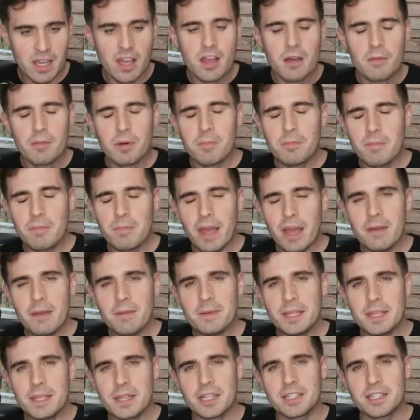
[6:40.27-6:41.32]
But
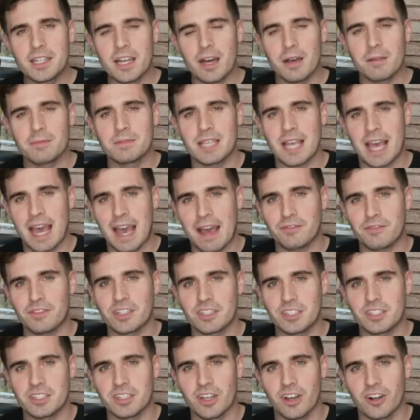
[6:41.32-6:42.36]
maybe the Dubs have to
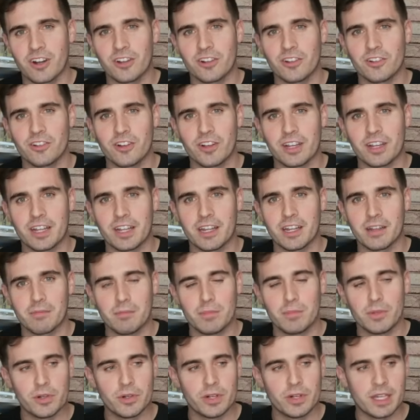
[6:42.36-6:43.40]
start looking at
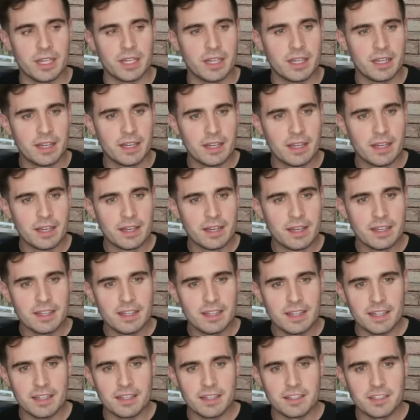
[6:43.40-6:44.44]
Moody
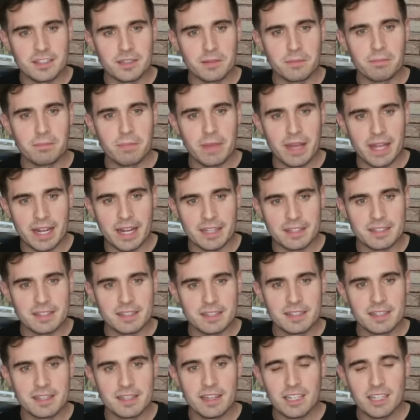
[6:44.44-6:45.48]
getting some
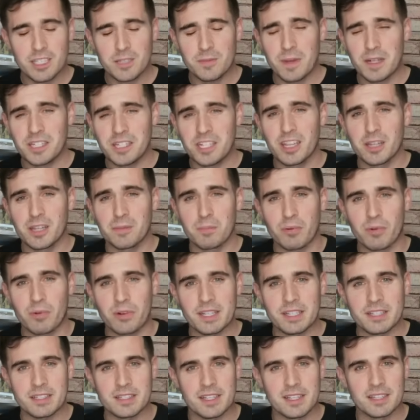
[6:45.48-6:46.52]
minutes, especially in the
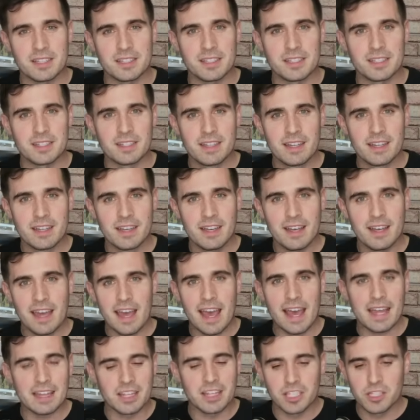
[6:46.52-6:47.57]
preseason,
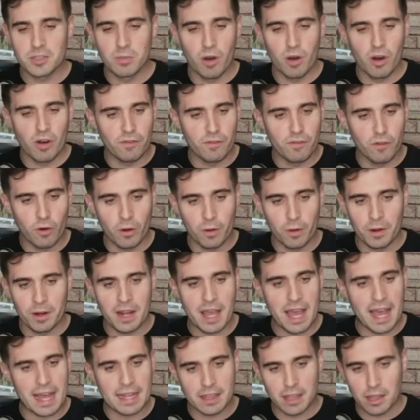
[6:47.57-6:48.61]
at the small forward,
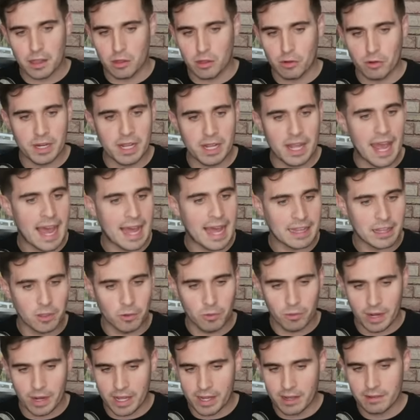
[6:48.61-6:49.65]
at the three, at the
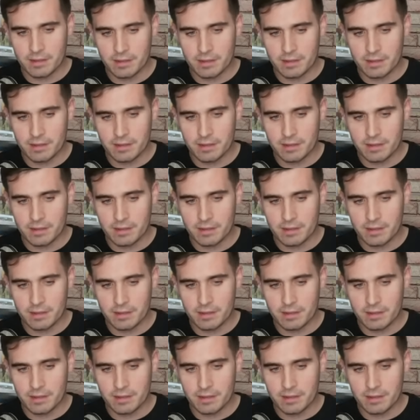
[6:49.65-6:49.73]
wing.